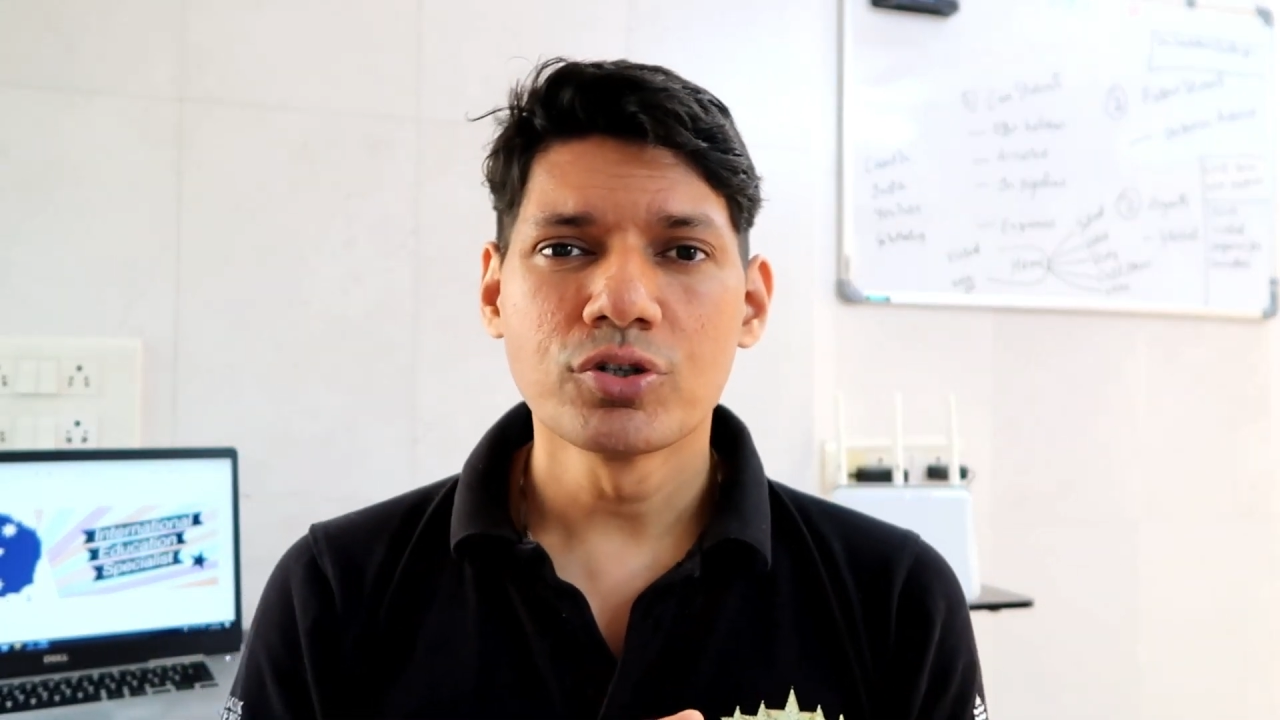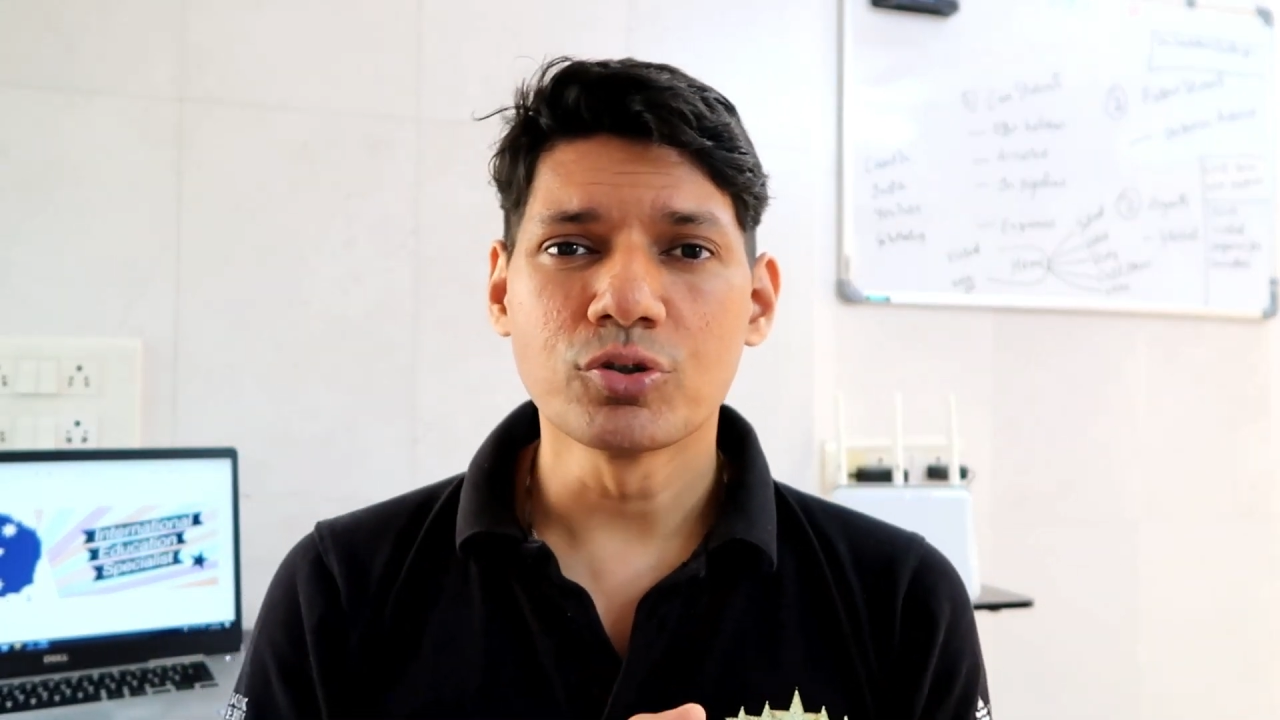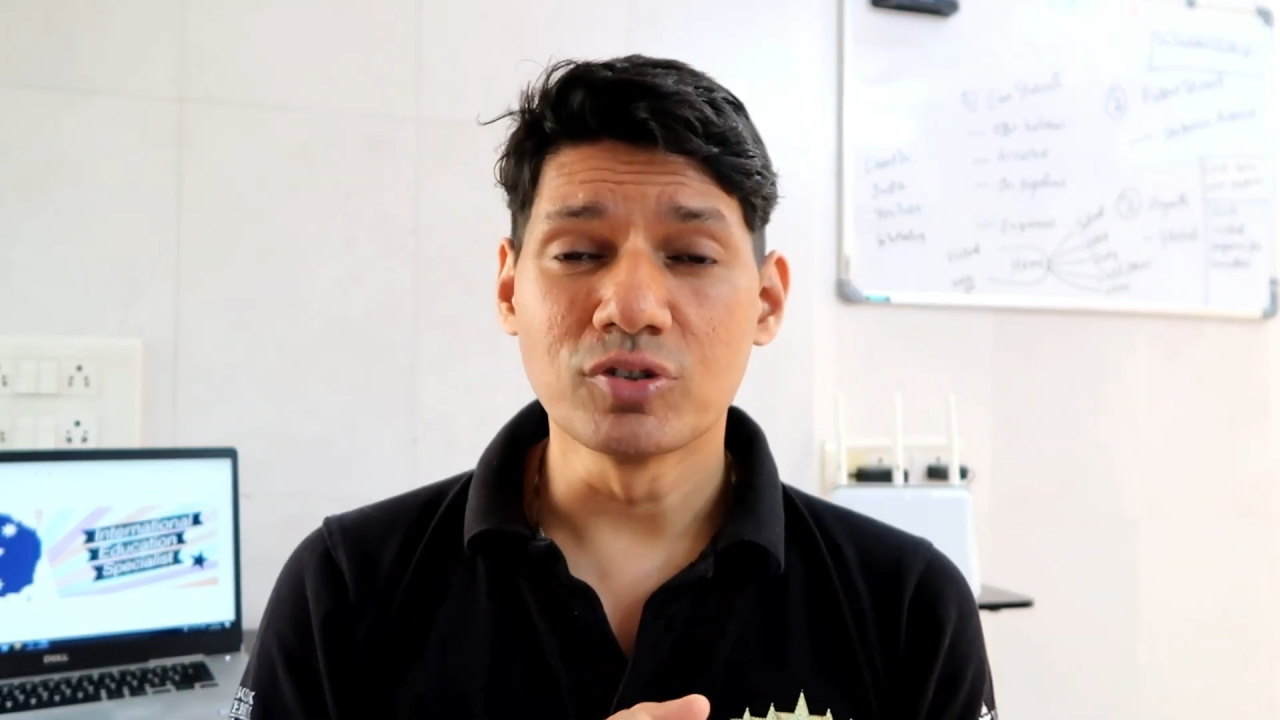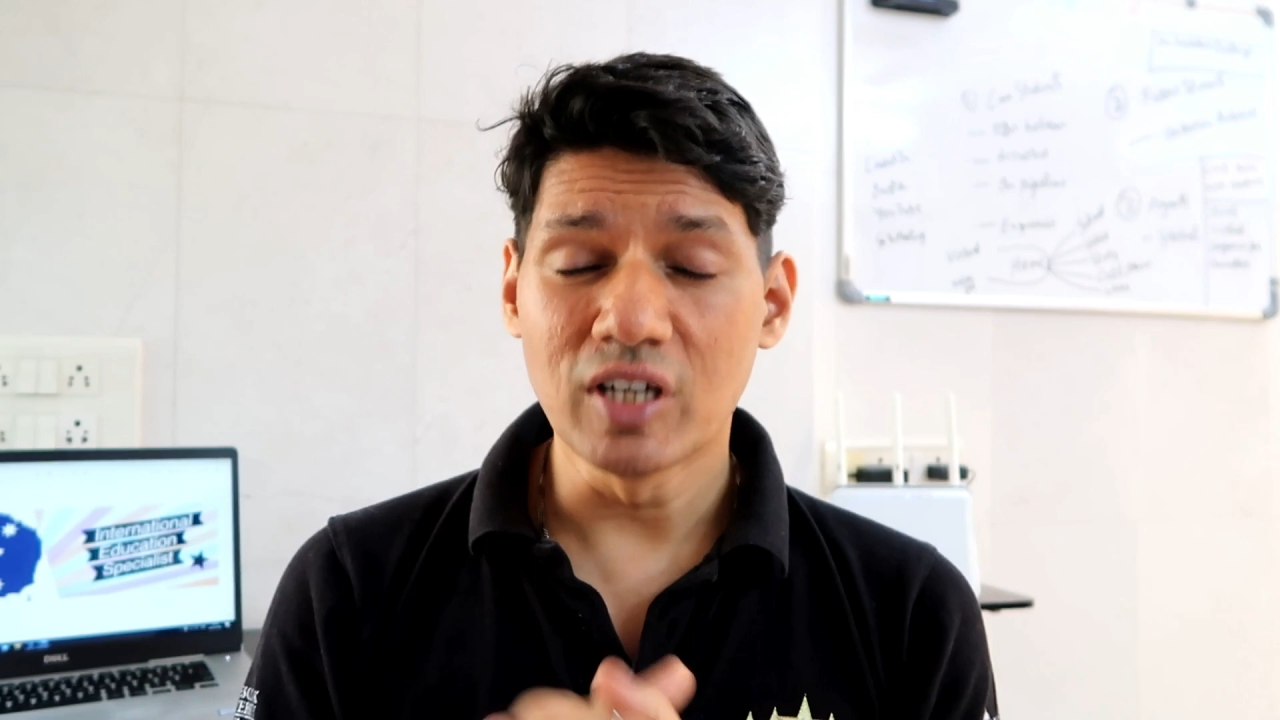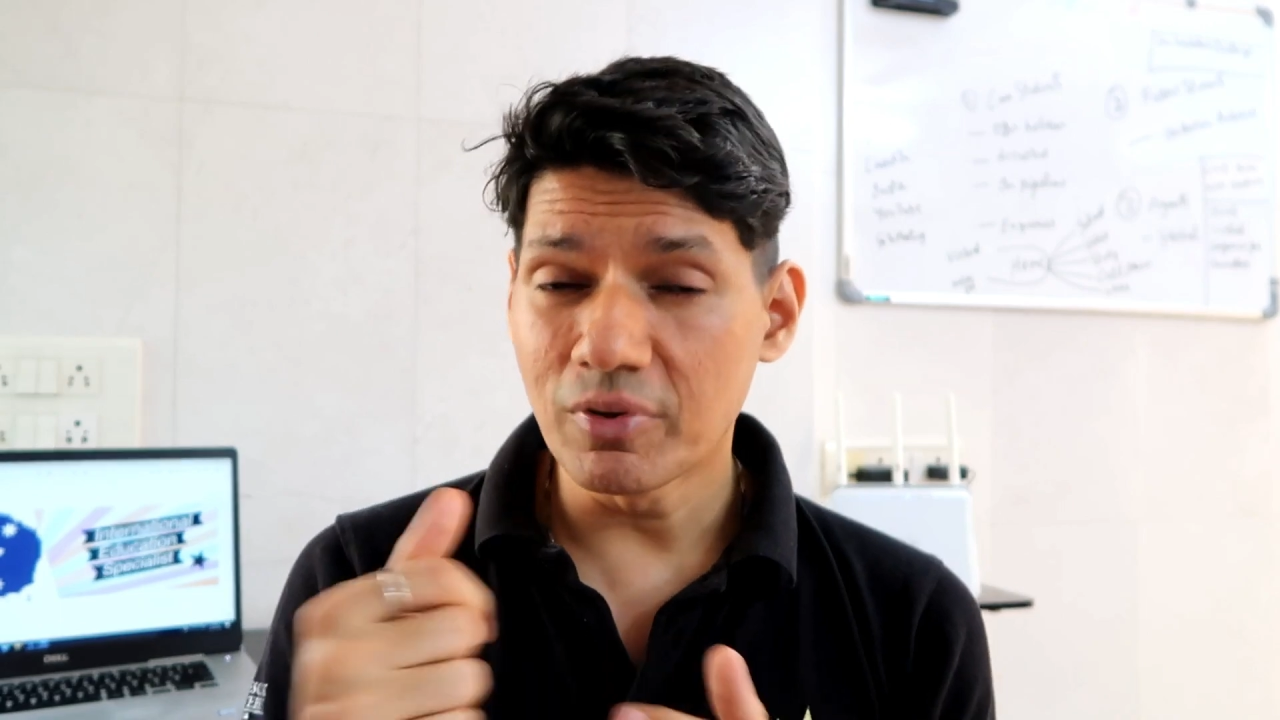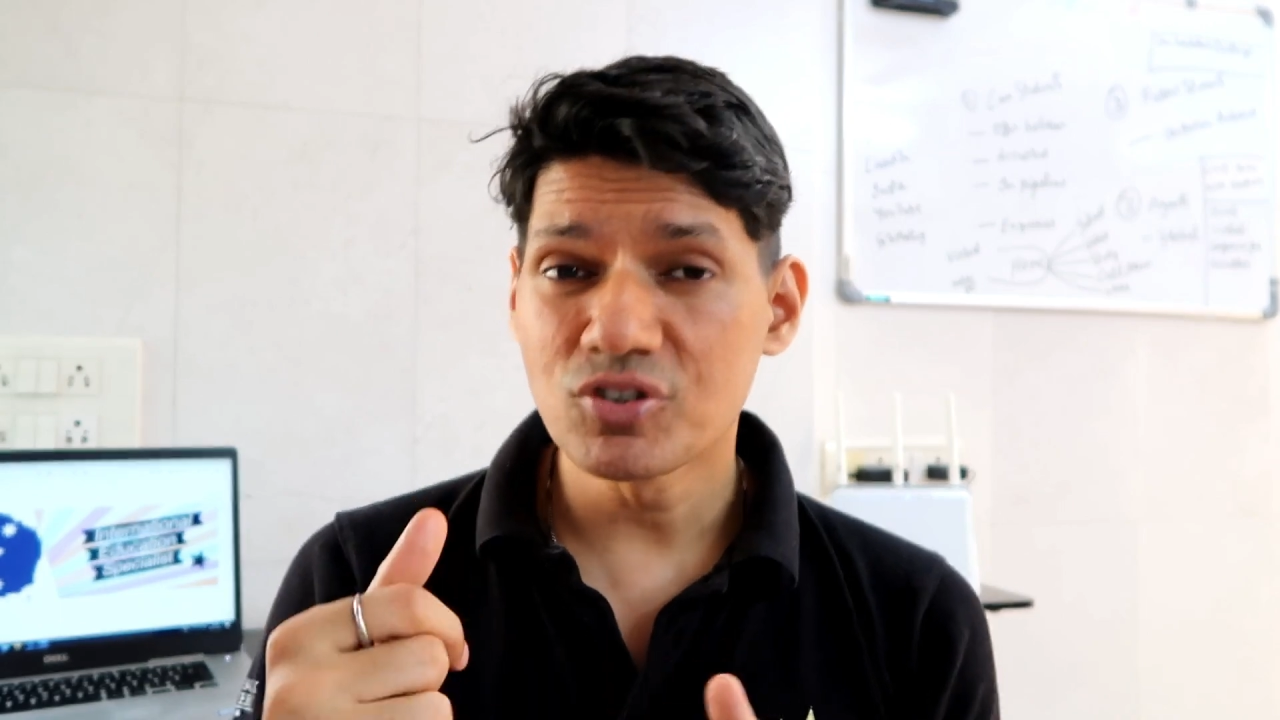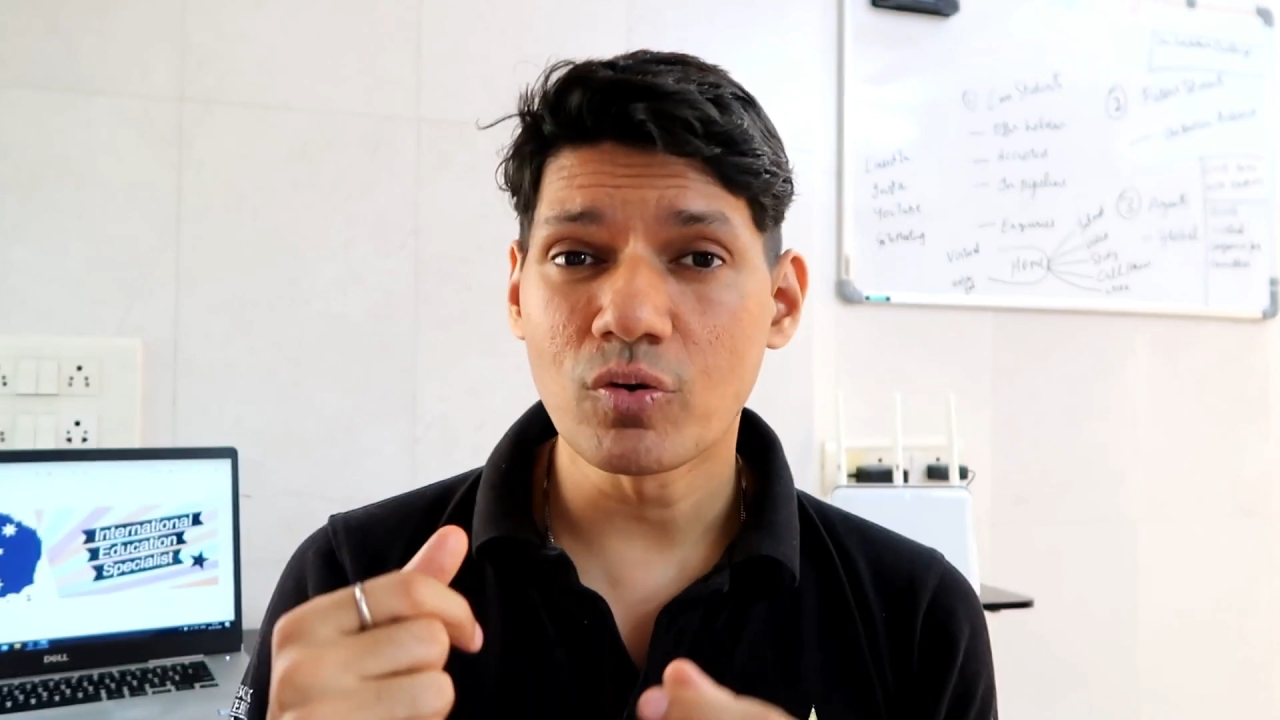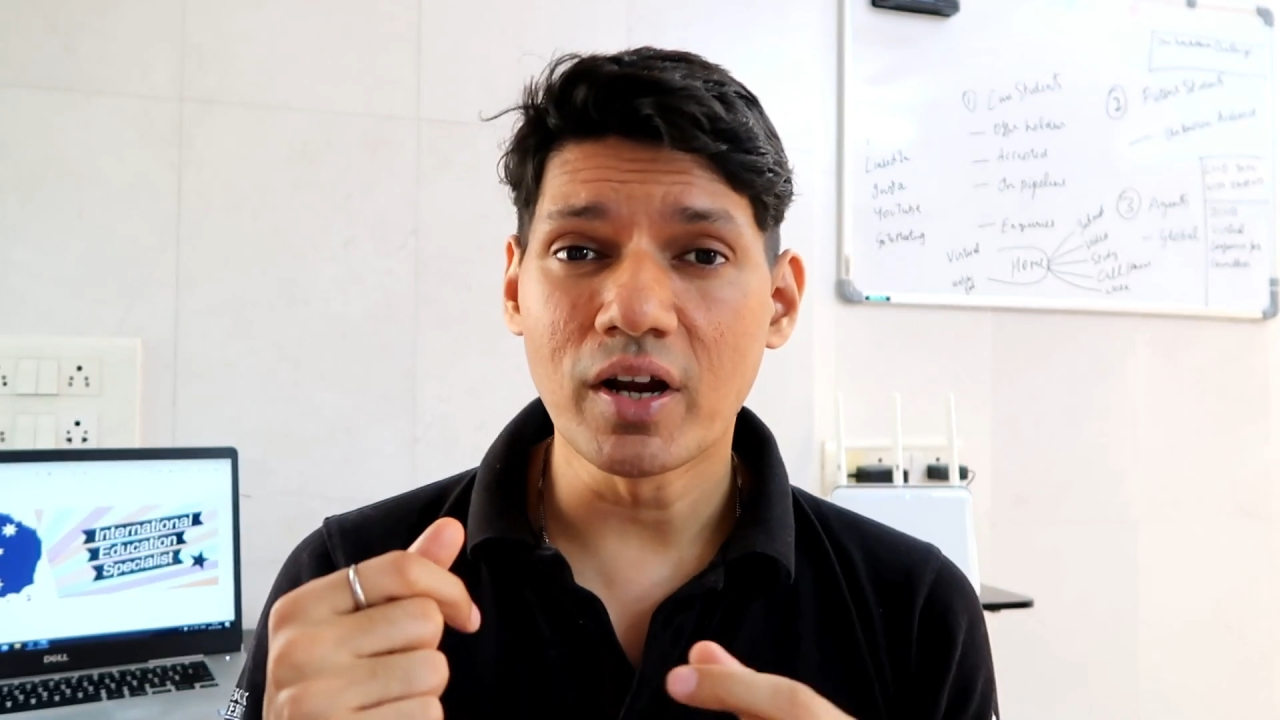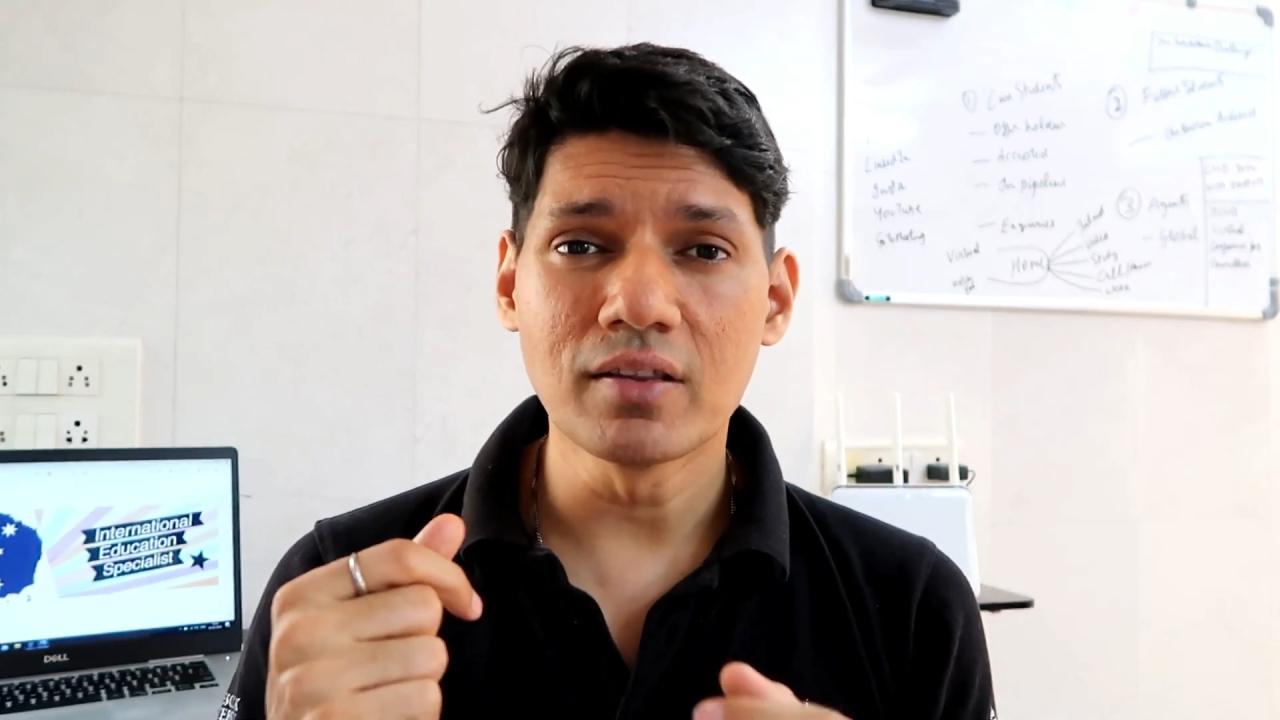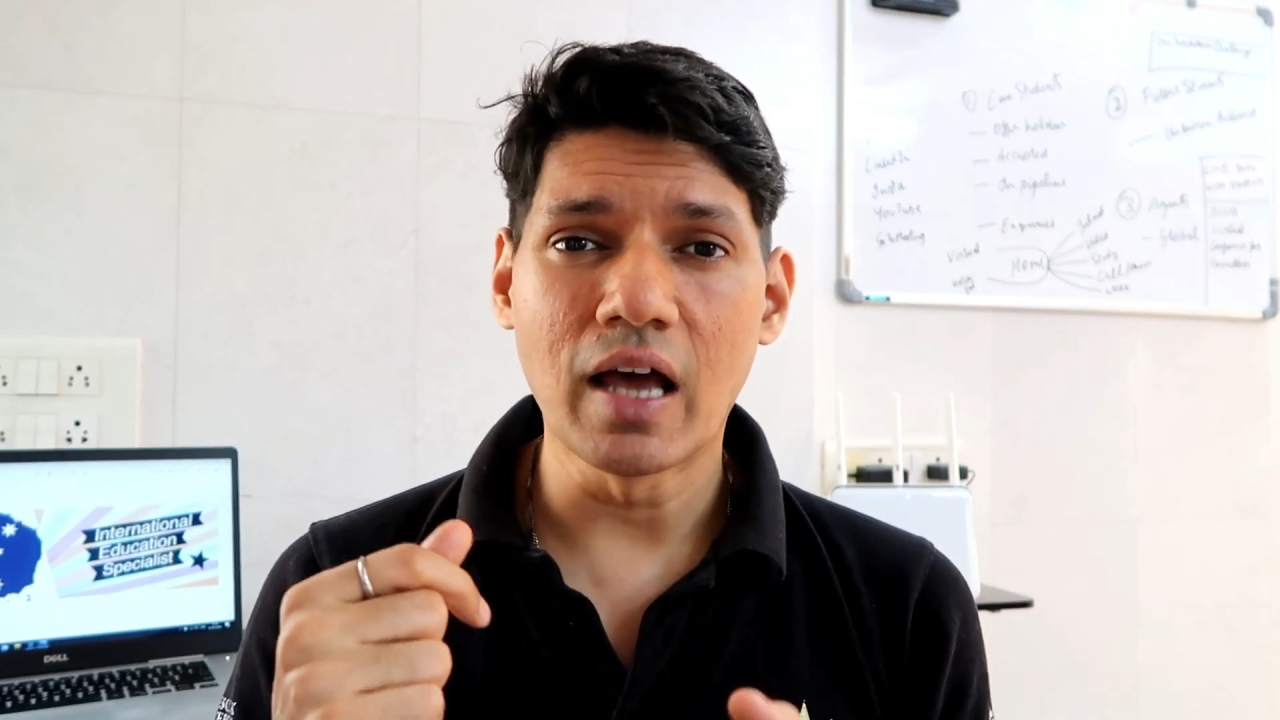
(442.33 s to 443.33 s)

to demonstrate